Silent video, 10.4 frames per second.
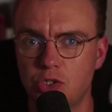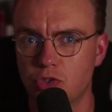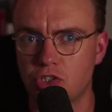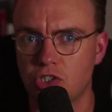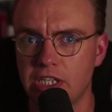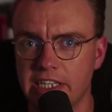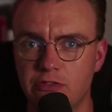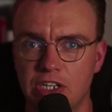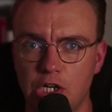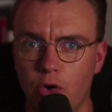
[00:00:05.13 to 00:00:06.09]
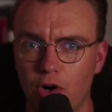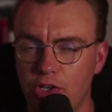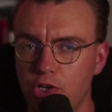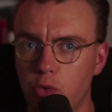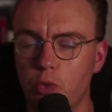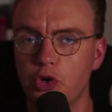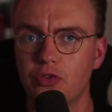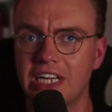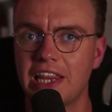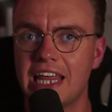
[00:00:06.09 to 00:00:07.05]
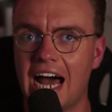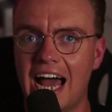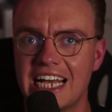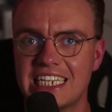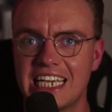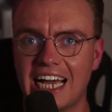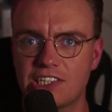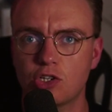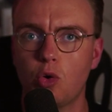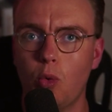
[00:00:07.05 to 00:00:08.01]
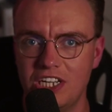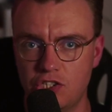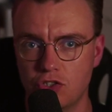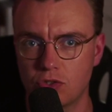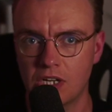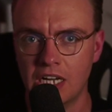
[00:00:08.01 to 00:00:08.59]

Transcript: you just clicked this video and you're wondering that exact question.